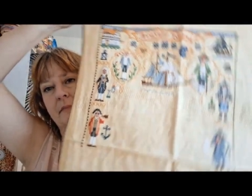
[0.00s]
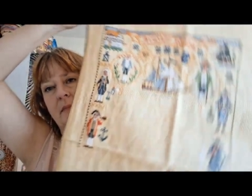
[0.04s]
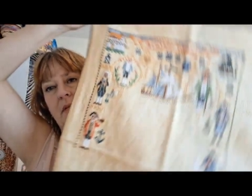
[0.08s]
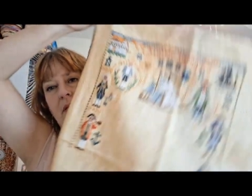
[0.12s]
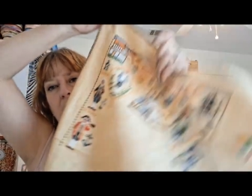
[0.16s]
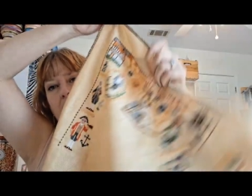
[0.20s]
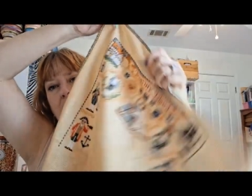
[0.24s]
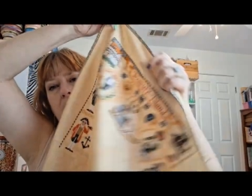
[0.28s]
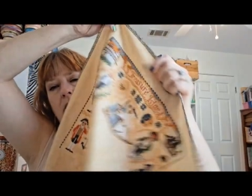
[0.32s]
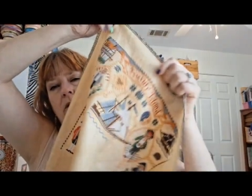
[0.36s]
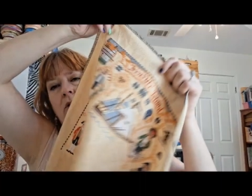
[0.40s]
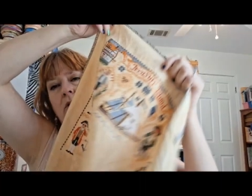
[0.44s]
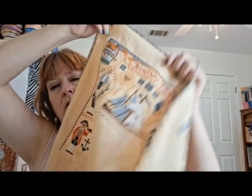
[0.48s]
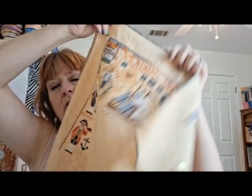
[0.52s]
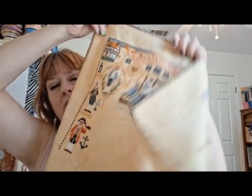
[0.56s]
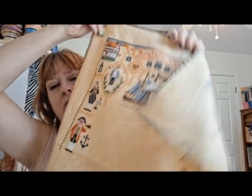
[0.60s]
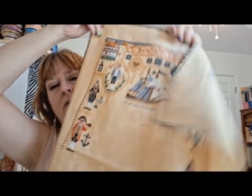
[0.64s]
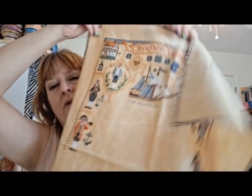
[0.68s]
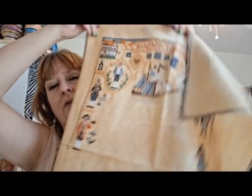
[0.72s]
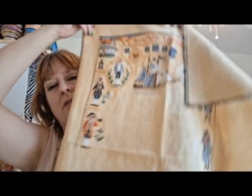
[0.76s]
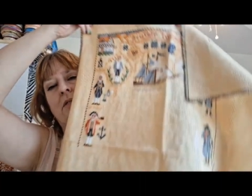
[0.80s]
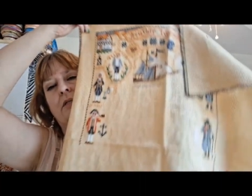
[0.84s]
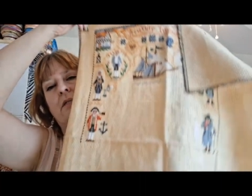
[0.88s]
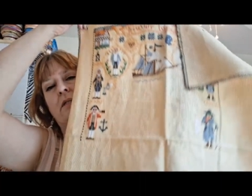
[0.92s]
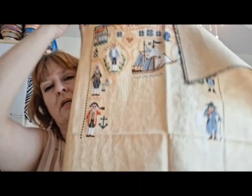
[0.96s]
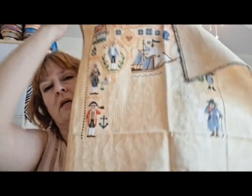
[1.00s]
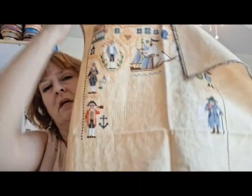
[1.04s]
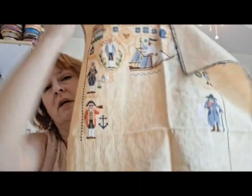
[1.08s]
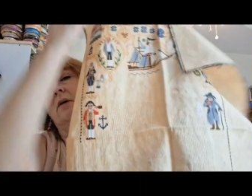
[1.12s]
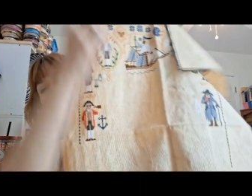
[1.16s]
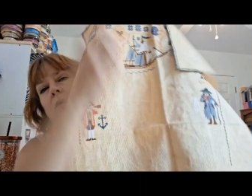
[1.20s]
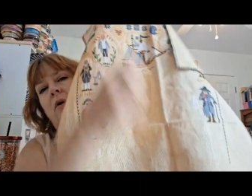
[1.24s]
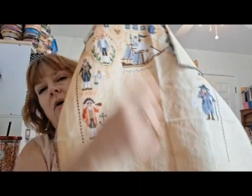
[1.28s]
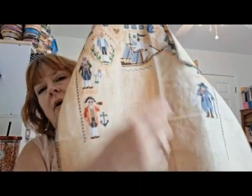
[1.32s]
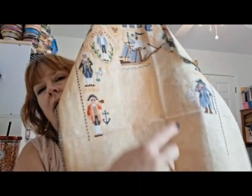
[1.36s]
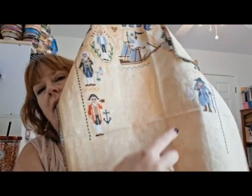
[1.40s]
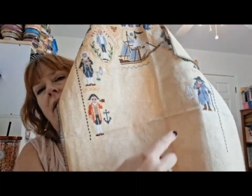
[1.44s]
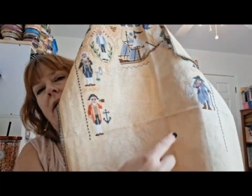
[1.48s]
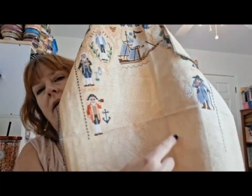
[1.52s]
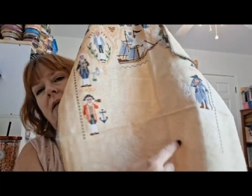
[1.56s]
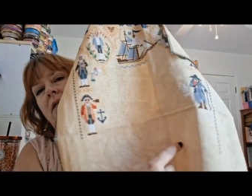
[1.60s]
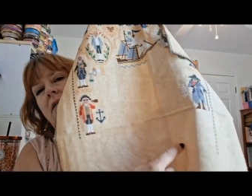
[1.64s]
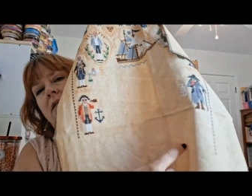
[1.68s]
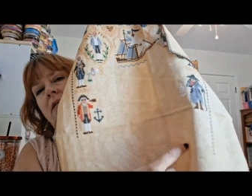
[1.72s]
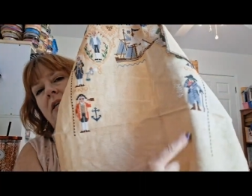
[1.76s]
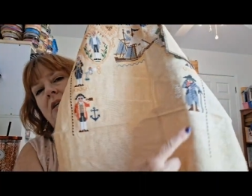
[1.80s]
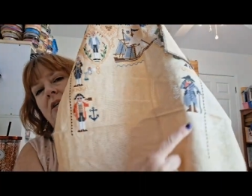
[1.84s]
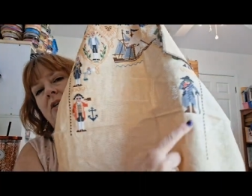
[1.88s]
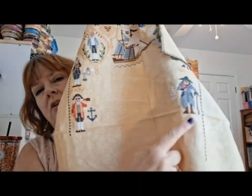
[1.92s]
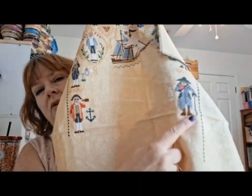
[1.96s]
And you can see where I
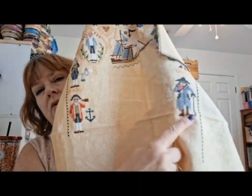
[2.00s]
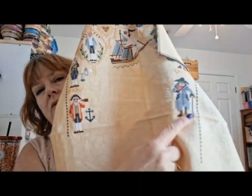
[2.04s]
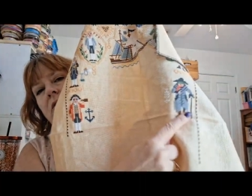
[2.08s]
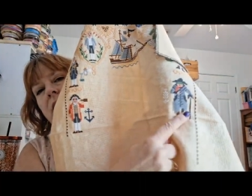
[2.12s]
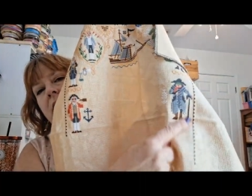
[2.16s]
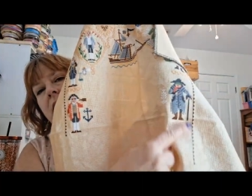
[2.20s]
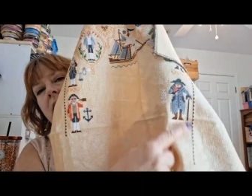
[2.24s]
continued